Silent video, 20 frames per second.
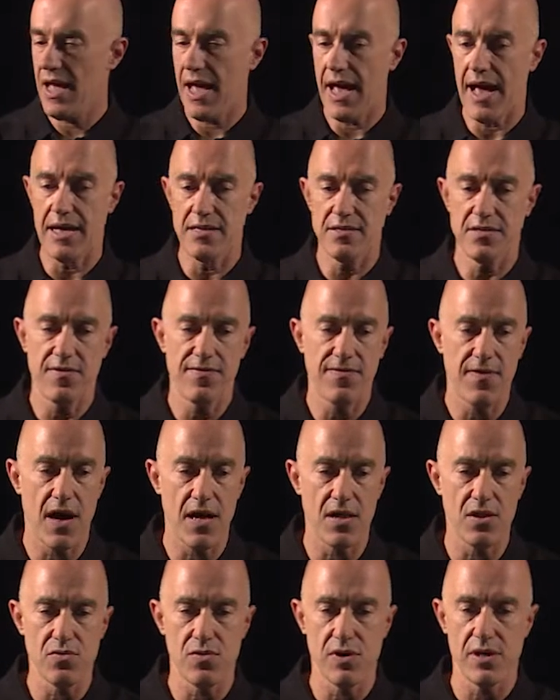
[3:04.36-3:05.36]
as the
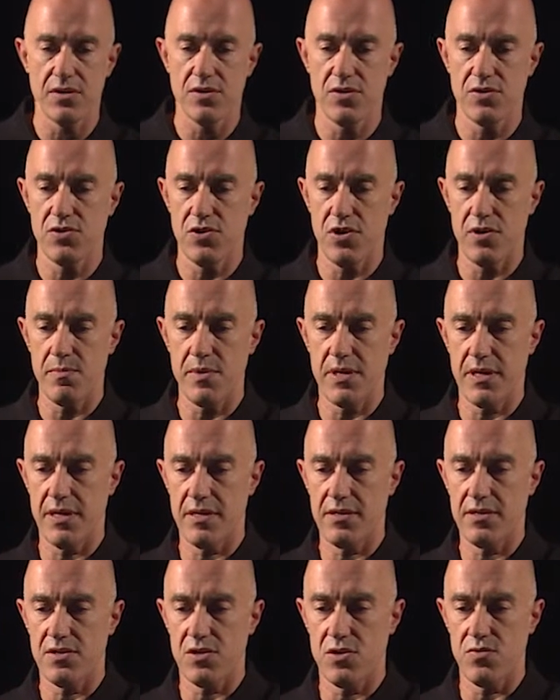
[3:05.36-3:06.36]
following
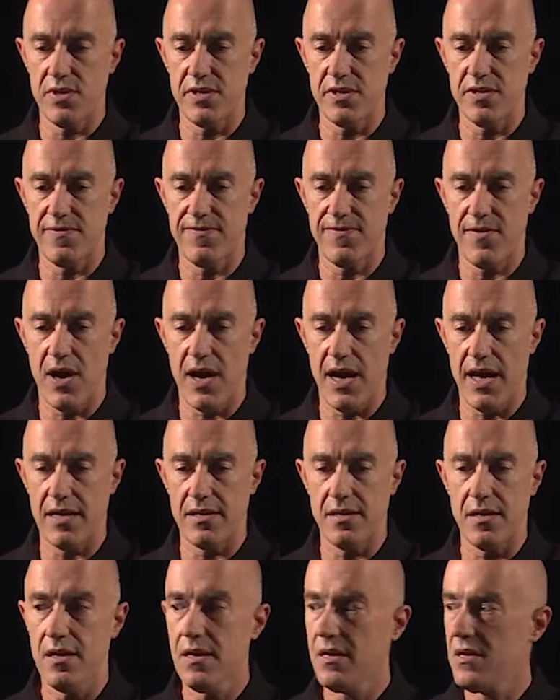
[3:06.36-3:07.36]
determinant. So we
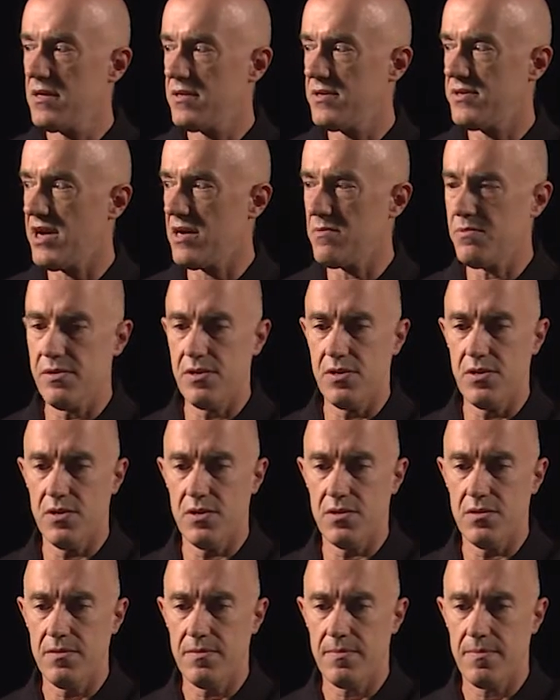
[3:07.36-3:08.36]
define
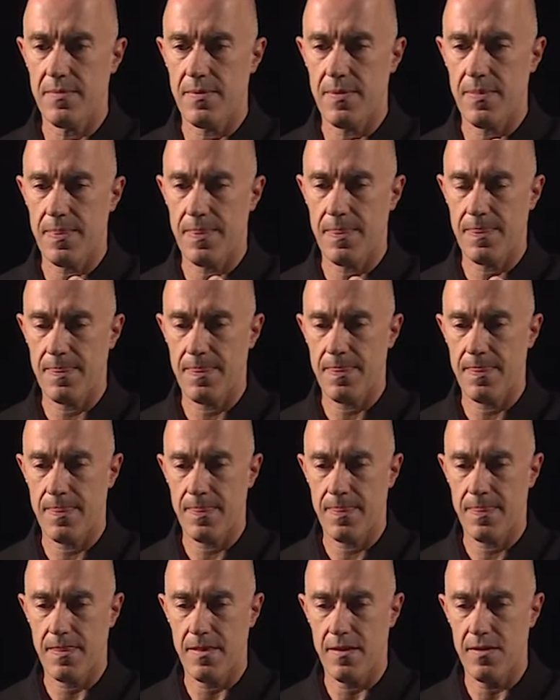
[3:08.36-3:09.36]
W,
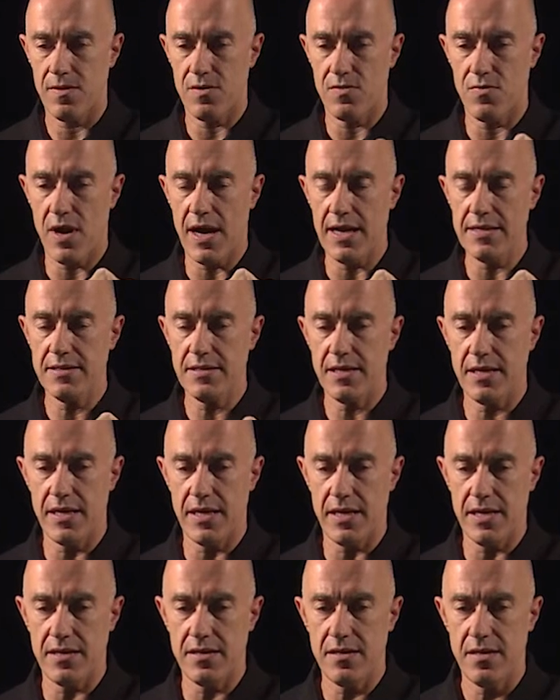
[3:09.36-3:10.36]
the
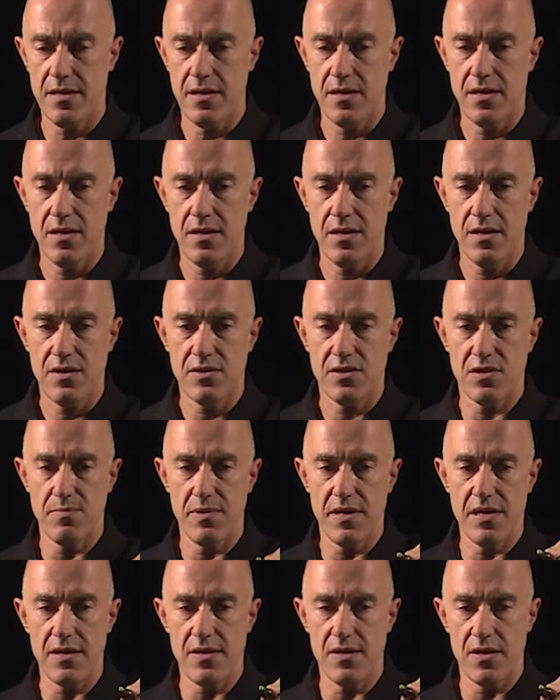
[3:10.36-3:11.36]
Wronskian, to
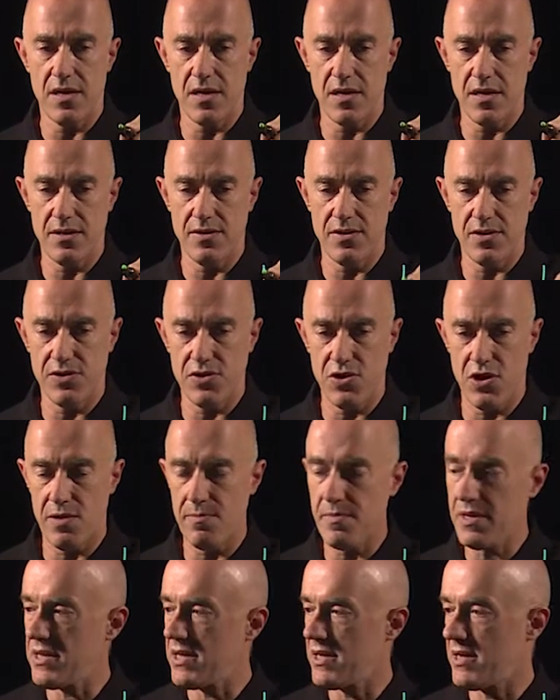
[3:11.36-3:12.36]
be the
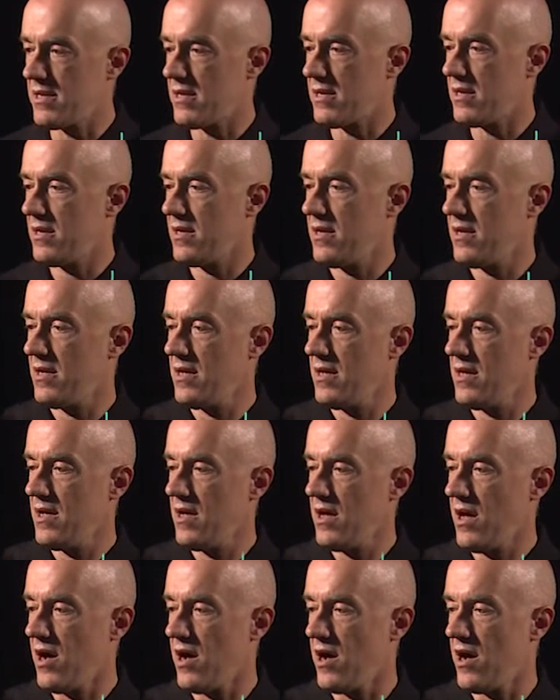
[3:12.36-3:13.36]
determinant
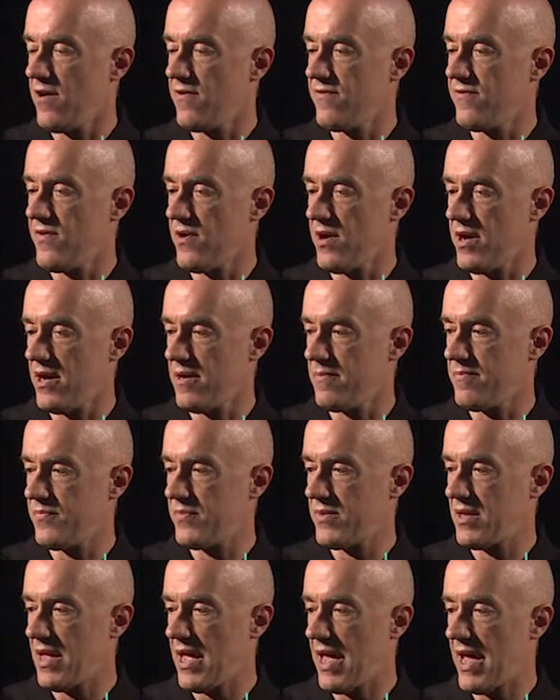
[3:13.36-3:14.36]
of um,
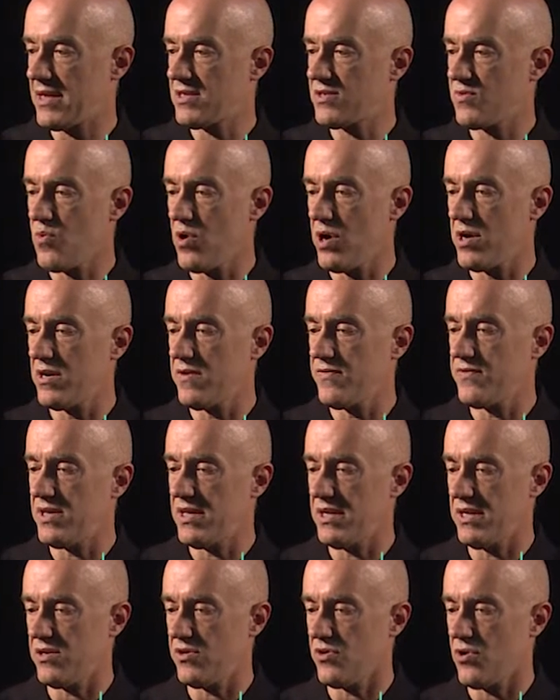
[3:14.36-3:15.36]
x1 of
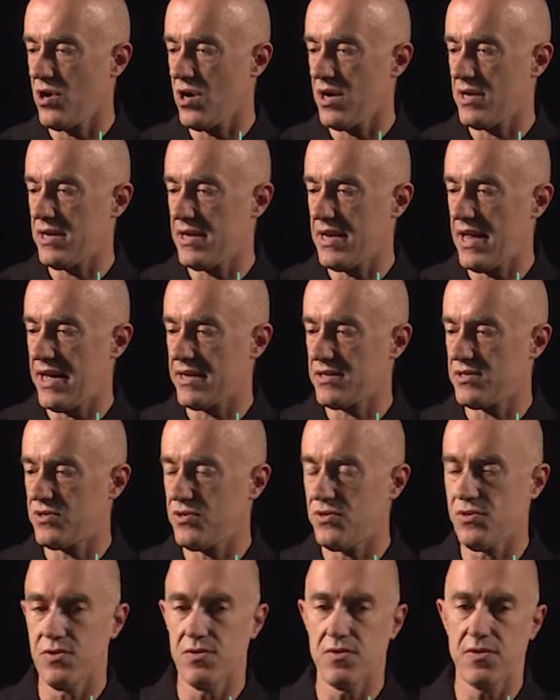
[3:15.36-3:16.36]
t naught and
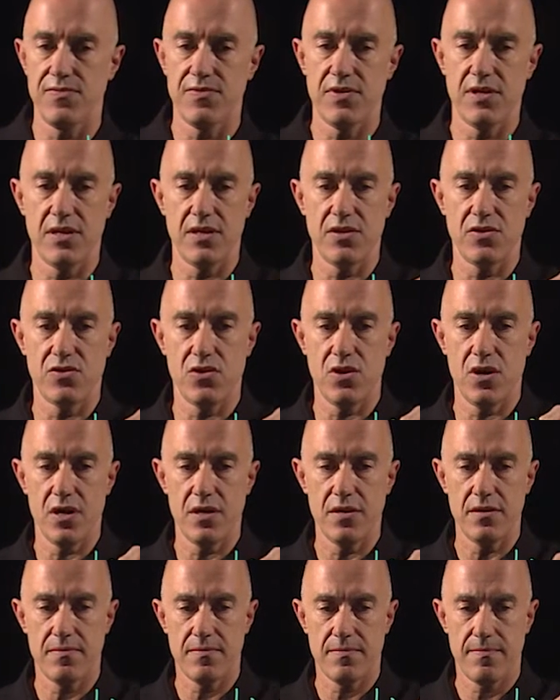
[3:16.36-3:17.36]
x2 of t
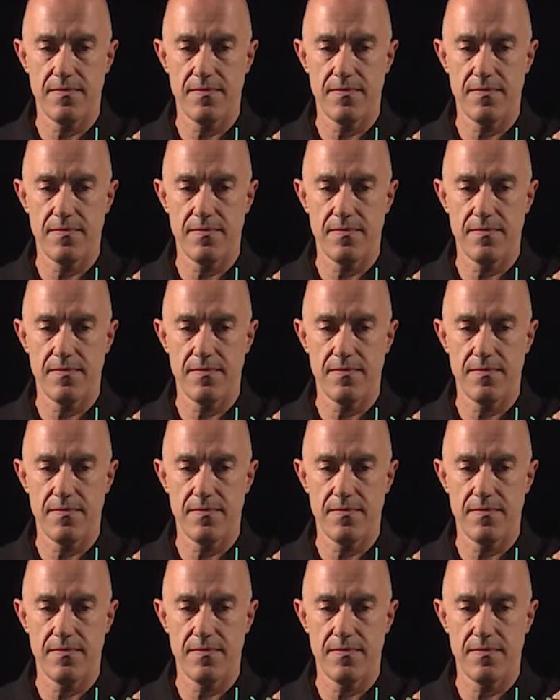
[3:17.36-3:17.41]
naught.